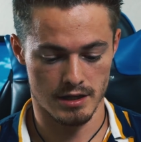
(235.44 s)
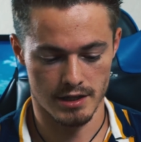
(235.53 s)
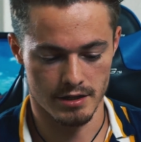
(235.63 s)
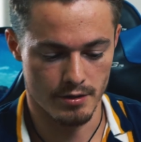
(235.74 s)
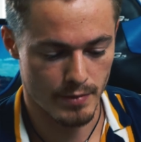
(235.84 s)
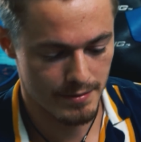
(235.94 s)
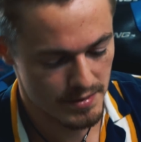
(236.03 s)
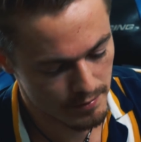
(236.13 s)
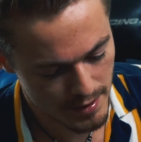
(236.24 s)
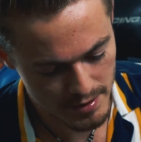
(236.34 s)
I don't know.
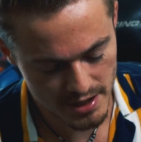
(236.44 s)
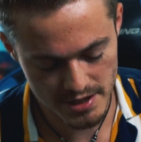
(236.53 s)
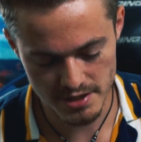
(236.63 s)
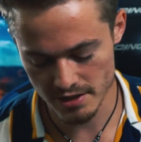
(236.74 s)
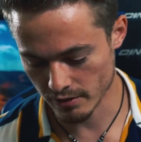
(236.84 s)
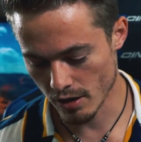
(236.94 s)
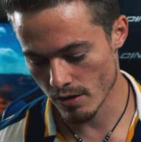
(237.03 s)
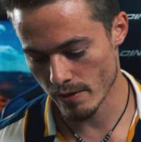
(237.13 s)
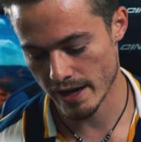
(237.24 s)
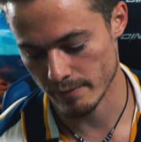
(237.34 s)
Maybe they just think,
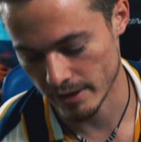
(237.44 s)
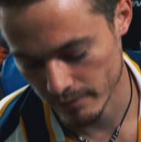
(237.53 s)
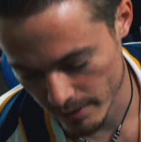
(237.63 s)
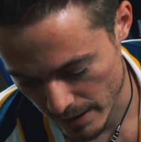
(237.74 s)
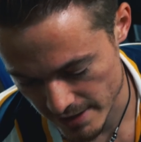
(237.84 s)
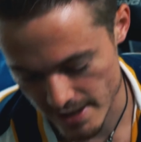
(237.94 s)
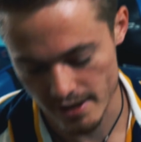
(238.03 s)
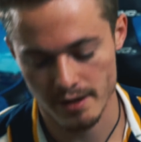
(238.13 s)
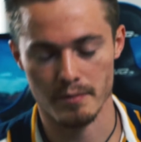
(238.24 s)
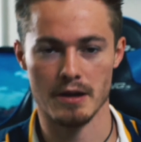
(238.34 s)
oh, wait a minute, what am I
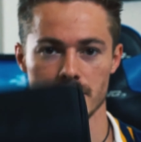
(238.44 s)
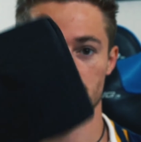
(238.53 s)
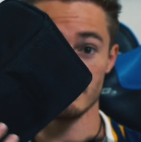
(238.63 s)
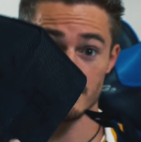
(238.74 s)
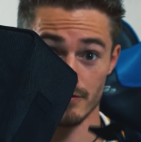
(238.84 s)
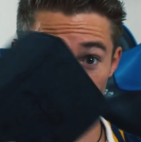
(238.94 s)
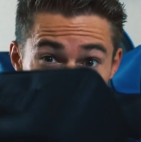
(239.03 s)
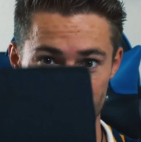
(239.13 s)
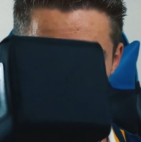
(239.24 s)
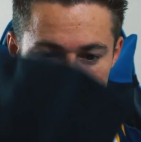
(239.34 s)
talking about? For
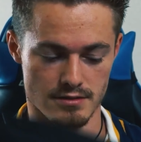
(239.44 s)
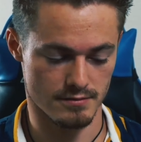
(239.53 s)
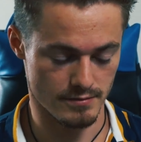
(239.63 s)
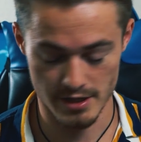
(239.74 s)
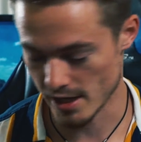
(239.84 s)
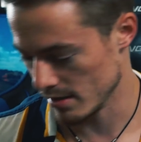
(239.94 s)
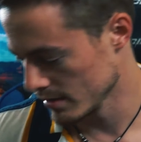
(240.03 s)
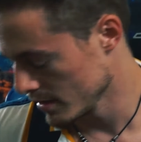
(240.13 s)
this. Duh.